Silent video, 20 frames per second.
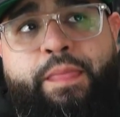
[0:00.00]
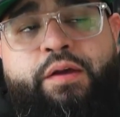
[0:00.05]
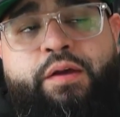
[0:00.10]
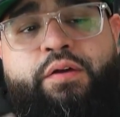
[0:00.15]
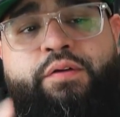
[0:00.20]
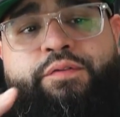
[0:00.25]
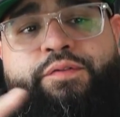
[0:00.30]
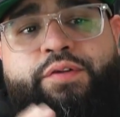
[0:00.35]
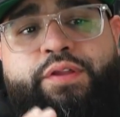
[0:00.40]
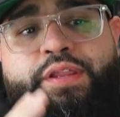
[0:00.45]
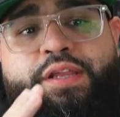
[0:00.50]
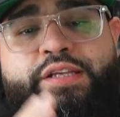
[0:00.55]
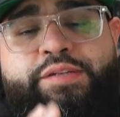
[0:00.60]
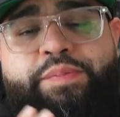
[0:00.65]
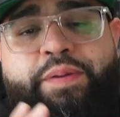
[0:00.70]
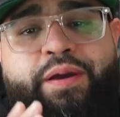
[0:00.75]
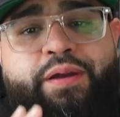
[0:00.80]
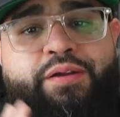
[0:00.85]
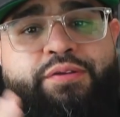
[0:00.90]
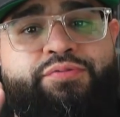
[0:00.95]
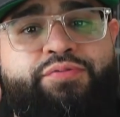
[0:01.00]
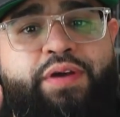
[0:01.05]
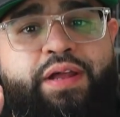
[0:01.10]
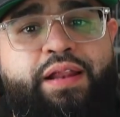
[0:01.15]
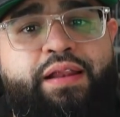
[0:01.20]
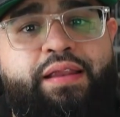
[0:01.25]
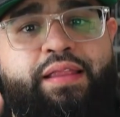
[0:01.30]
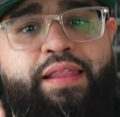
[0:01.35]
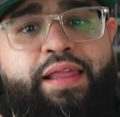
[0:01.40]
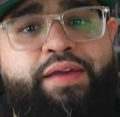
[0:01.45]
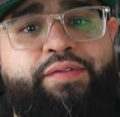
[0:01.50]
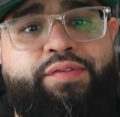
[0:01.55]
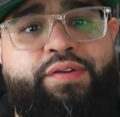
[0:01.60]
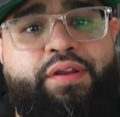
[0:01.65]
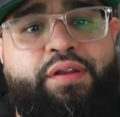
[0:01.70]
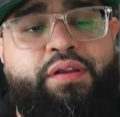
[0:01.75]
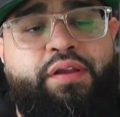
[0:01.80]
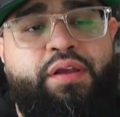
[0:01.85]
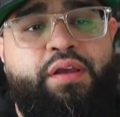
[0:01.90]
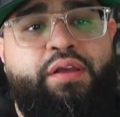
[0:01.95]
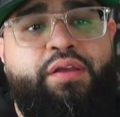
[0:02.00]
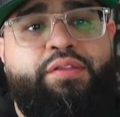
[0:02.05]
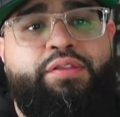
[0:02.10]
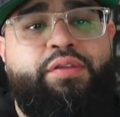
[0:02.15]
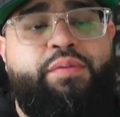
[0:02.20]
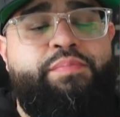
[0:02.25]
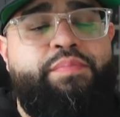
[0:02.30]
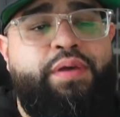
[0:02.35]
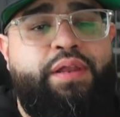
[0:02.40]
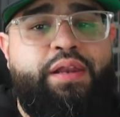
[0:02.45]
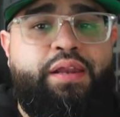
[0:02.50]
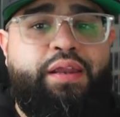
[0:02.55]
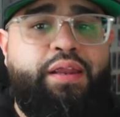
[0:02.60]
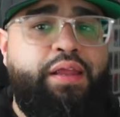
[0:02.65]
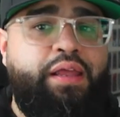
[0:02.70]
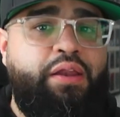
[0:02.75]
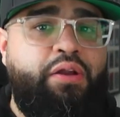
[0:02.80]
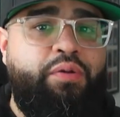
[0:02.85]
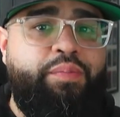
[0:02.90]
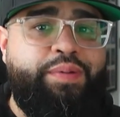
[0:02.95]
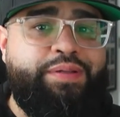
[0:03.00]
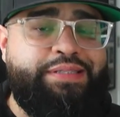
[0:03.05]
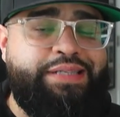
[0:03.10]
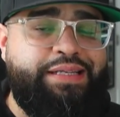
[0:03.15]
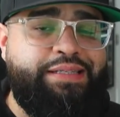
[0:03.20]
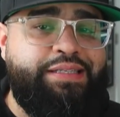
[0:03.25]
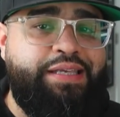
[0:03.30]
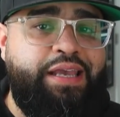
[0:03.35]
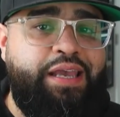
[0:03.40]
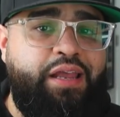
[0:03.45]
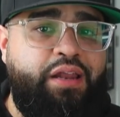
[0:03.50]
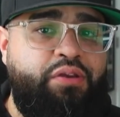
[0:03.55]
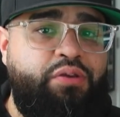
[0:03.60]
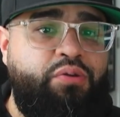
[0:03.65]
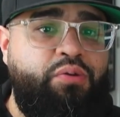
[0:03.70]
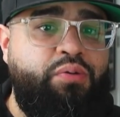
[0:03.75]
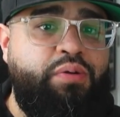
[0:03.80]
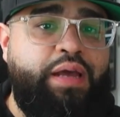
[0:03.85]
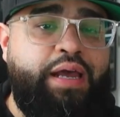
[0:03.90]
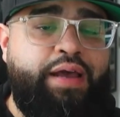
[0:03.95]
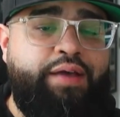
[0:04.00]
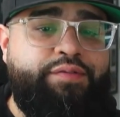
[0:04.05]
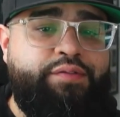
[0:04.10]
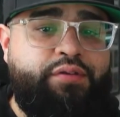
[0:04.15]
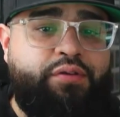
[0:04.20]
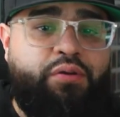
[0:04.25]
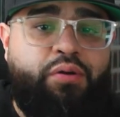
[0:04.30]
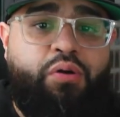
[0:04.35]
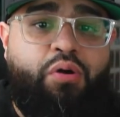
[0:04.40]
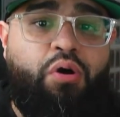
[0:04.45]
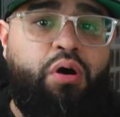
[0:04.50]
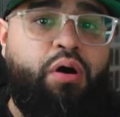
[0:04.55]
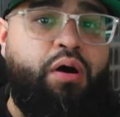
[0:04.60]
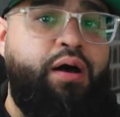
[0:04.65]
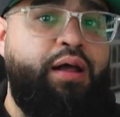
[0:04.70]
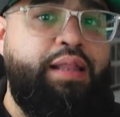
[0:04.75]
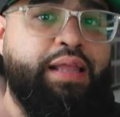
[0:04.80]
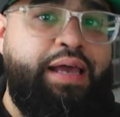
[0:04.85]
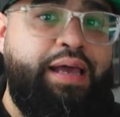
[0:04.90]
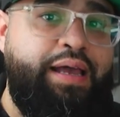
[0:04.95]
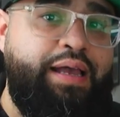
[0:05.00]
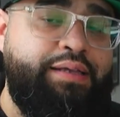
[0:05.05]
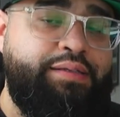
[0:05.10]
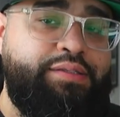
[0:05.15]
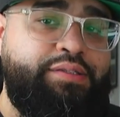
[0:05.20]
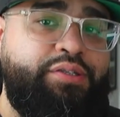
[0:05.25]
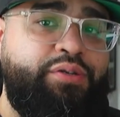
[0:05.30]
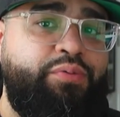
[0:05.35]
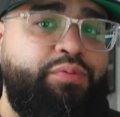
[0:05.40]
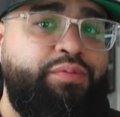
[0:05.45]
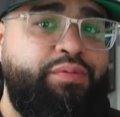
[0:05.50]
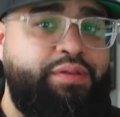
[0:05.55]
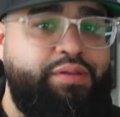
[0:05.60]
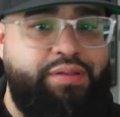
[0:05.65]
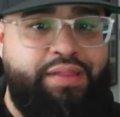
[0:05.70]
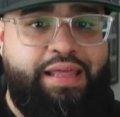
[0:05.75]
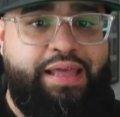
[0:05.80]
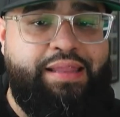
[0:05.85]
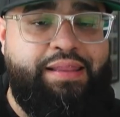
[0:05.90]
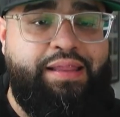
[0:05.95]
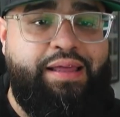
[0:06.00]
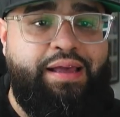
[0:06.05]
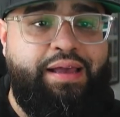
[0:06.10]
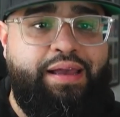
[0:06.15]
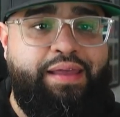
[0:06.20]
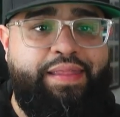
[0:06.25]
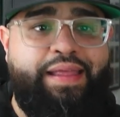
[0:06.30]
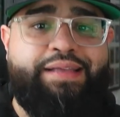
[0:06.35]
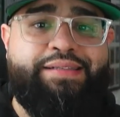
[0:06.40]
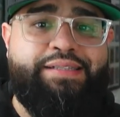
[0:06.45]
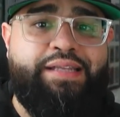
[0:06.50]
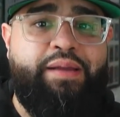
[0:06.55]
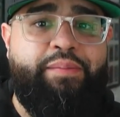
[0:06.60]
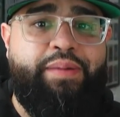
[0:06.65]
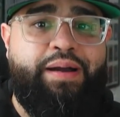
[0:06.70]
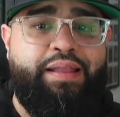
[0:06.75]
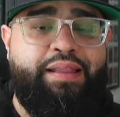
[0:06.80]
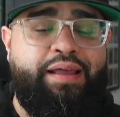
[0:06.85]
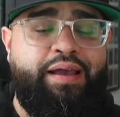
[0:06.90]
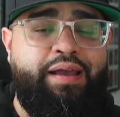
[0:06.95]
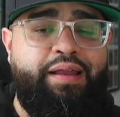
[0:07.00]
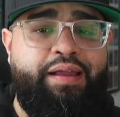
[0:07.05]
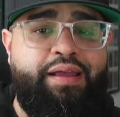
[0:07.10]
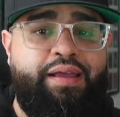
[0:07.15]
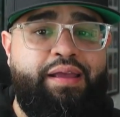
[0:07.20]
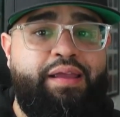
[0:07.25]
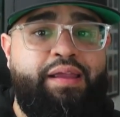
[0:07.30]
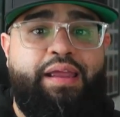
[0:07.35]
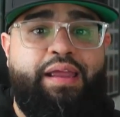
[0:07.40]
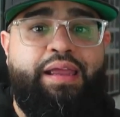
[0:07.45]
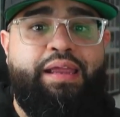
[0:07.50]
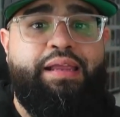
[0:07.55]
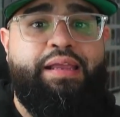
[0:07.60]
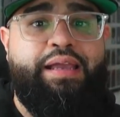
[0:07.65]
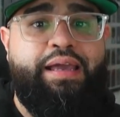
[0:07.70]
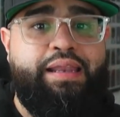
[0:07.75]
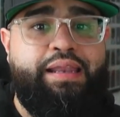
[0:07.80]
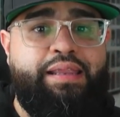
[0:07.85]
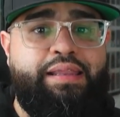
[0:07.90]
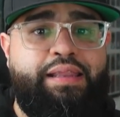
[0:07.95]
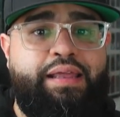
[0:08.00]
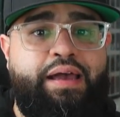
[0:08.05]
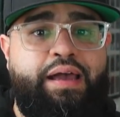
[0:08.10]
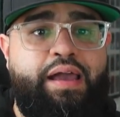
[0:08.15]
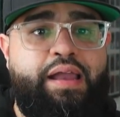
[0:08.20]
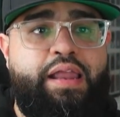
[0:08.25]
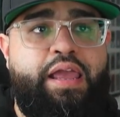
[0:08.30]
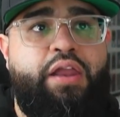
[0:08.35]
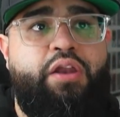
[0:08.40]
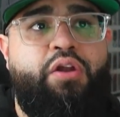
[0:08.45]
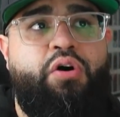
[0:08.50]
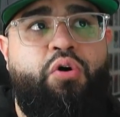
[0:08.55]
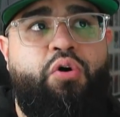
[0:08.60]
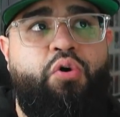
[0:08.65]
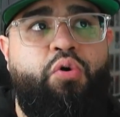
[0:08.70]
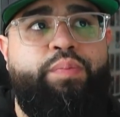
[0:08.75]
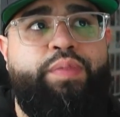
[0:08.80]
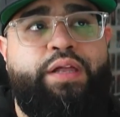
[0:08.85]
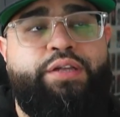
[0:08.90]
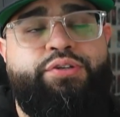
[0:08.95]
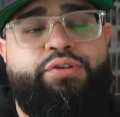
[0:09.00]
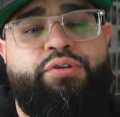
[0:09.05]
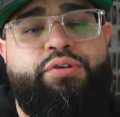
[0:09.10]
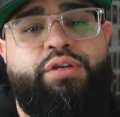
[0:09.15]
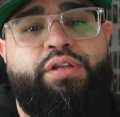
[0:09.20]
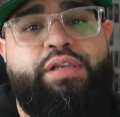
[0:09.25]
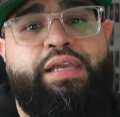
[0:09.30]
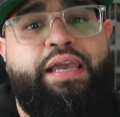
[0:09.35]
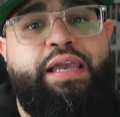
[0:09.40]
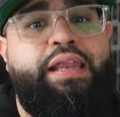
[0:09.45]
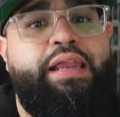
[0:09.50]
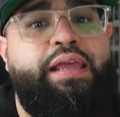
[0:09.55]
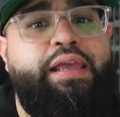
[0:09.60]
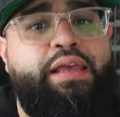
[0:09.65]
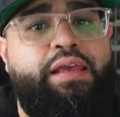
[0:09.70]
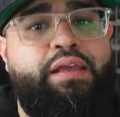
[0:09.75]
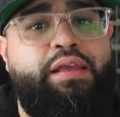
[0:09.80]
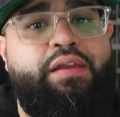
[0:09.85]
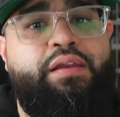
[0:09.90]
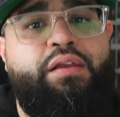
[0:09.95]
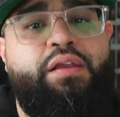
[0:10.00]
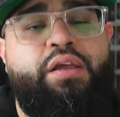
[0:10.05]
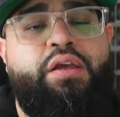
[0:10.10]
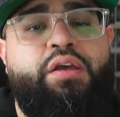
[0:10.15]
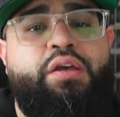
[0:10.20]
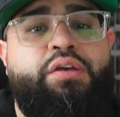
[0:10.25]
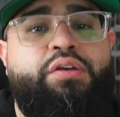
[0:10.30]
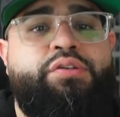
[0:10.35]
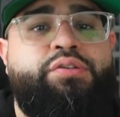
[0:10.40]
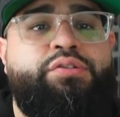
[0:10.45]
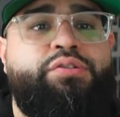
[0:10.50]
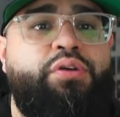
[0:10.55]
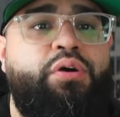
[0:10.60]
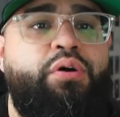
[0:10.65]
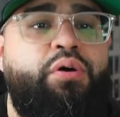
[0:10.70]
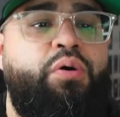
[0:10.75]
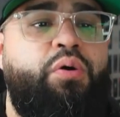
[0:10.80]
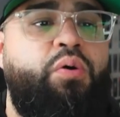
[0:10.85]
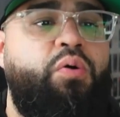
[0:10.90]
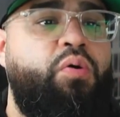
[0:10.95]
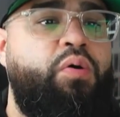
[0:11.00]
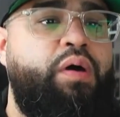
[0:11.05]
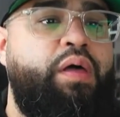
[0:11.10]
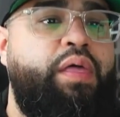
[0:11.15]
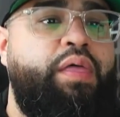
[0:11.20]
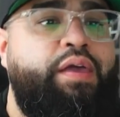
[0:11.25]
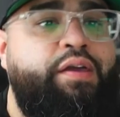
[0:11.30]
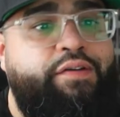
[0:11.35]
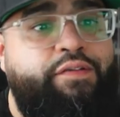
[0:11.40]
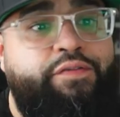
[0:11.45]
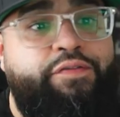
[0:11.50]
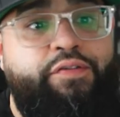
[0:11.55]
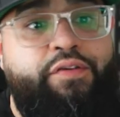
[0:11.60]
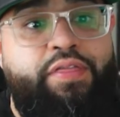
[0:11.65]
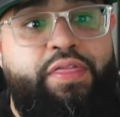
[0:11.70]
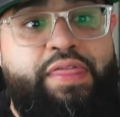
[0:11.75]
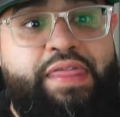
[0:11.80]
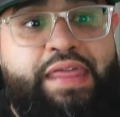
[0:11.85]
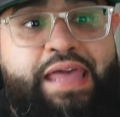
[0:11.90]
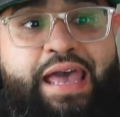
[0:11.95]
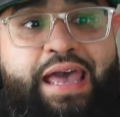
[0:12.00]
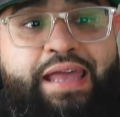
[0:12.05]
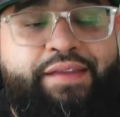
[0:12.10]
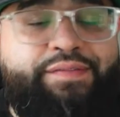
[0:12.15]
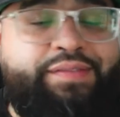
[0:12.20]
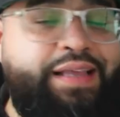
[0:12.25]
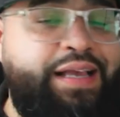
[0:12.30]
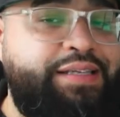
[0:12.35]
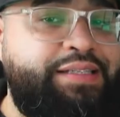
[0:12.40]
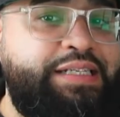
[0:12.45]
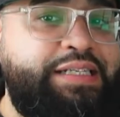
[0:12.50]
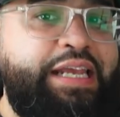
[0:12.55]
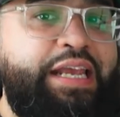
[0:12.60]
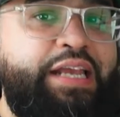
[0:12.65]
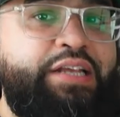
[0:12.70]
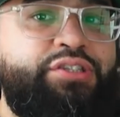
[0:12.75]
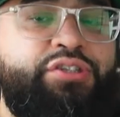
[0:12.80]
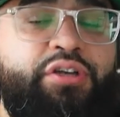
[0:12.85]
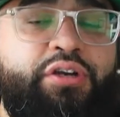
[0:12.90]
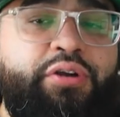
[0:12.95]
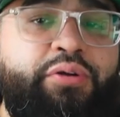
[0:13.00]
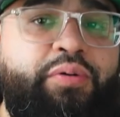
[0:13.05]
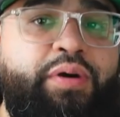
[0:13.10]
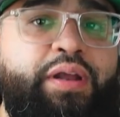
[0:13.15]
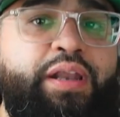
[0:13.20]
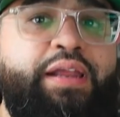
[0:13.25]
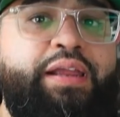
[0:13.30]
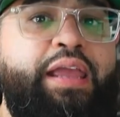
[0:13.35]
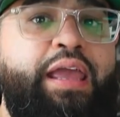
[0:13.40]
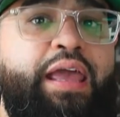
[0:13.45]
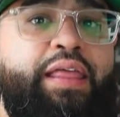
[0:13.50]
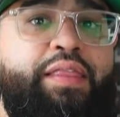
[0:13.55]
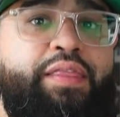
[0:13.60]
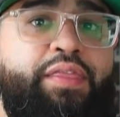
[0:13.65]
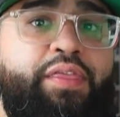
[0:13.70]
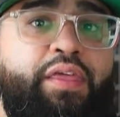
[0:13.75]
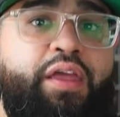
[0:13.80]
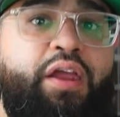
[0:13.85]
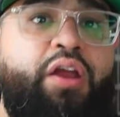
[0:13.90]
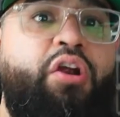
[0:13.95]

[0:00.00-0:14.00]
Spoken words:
for these panels right at 11, the minute it opens at 10, you have to haul ass to that line, that standby line, and get in line and hope that you can get in. So for that, if that's the case, you're going to want to get there